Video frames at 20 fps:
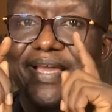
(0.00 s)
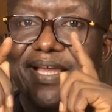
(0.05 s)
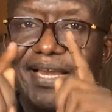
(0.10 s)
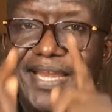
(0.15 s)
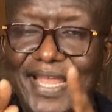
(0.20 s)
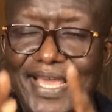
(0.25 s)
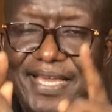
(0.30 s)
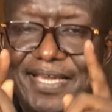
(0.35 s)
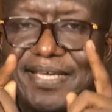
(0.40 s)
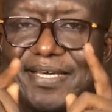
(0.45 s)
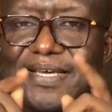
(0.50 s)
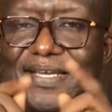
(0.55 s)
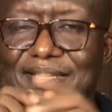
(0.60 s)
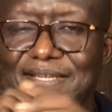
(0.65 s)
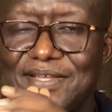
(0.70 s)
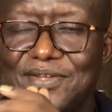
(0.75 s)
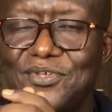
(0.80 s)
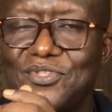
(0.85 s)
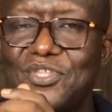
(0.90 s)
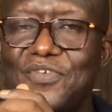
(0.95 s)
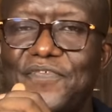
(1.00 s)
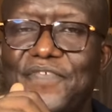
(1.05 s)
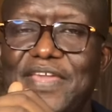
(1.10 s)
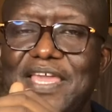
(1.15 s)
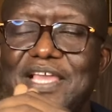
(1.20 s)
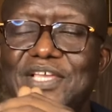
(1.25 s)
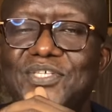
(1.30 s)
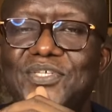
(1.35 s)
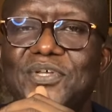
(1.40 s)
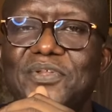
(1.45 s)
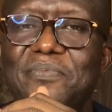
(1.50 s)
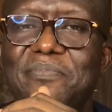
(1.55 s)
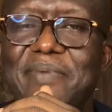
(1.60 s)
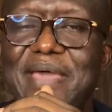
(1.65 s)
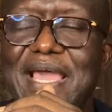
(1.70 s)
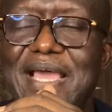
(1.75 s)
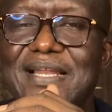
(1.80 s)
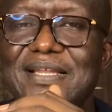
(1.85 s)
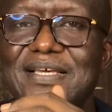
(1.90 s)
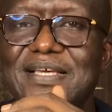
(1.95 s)
Click the notification
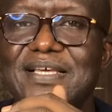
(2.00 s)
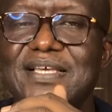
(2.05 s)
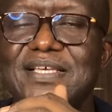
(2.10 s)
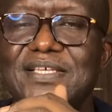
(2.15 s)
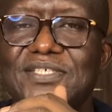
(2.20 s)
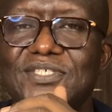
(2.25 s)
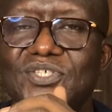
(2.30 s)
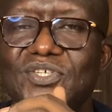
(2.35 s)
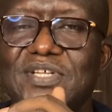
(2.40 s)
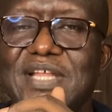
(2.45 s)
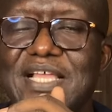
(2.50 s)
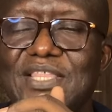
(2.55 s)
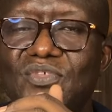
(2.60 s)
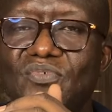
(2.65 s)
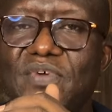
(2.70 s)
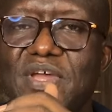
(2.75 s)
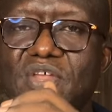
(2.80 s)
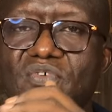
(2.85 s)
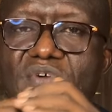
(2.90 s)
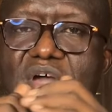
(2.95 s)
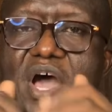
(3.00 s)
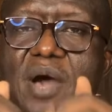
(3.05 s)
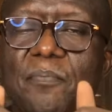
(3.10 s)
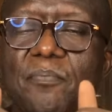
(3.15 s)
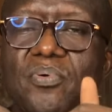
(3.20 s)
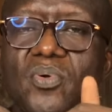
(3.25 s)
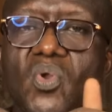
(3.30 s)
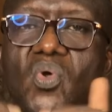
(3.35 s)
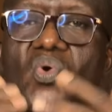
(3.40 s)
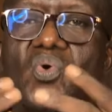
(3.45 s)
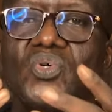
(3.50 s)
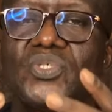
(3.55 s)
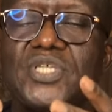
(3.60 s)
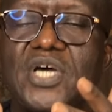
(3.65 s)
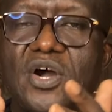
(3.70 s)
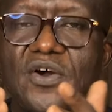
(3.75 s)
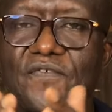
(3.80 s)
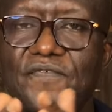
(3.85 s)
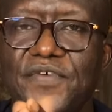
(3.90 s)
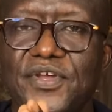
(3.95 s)
bell so that when we upload
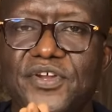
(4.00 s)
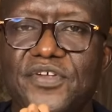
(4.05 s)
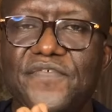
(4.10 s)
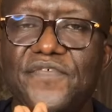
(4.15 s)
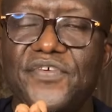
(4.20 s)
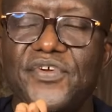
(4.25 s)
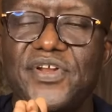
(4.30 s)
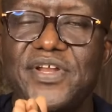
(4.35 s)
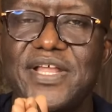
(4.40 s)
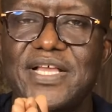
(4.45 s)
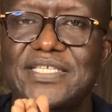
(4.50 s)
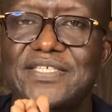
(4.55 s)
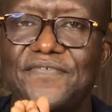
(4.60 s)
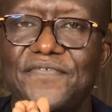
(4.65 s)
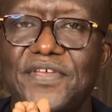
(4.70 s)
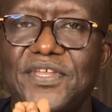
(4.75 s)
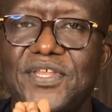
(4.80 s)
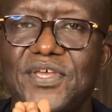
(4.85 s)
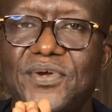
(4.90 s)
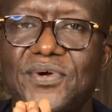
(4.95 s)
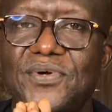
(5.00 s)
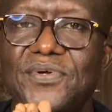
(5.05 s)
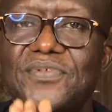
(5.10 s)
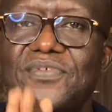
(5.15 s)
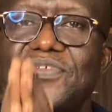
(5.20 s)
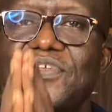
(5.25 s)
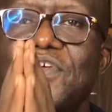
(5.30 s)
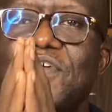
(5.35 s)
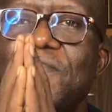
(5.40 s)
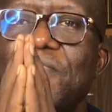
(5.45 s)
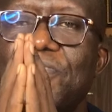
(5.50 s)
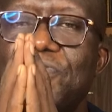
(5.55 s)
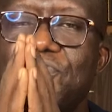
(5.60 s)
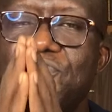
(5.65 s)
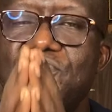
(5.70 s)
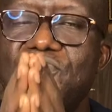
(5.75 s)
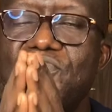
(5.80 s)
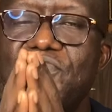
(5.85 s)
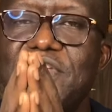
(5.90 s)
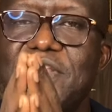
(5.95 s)
our very next video,
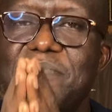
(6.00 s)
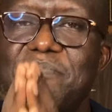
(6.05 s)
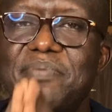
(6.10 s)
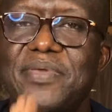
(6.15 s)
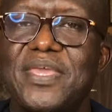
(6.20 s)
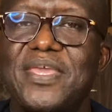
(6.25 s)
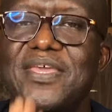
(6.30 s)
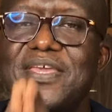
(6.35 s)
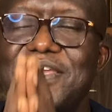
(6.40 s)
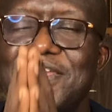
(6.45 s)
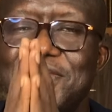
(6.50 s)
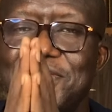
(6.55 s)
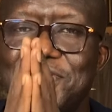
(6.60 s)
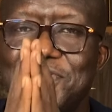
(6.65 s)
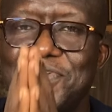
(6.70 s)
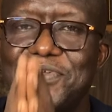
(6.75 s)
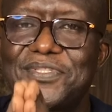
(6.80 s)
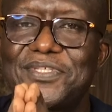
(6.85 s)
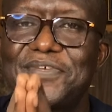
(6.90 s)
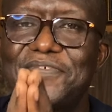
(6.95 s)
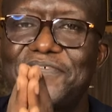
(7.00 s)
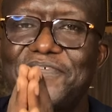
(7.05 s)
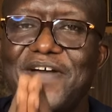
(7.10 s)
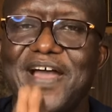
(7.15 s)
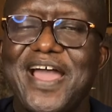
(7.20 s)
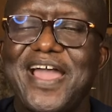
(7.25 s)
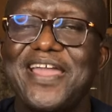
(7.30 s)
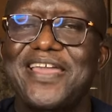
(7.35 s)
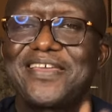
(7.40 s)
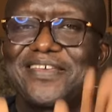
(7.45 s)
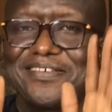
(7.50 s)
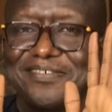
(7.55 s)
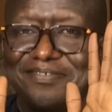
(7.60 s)
you will be notified.